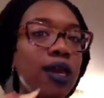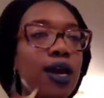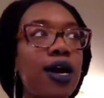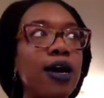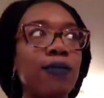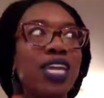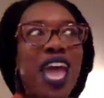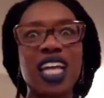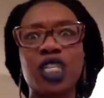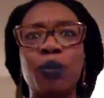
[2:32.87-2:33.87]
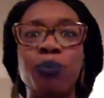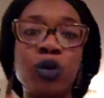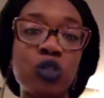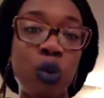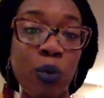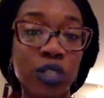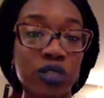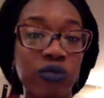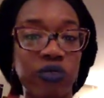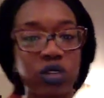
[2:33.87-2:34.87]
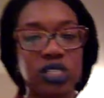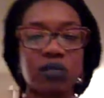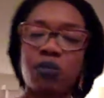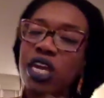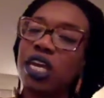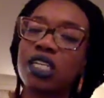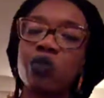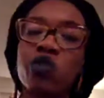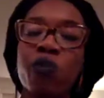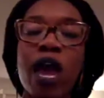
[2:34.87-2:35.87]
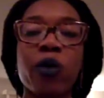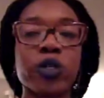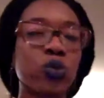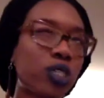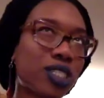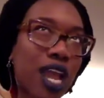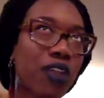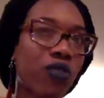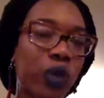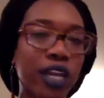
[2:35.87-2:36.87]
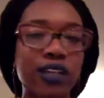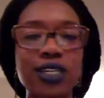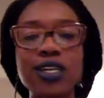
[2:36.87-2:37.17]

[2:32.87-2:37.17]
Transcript: It actually builds momentum versus making us move backwards, which is kind of weird.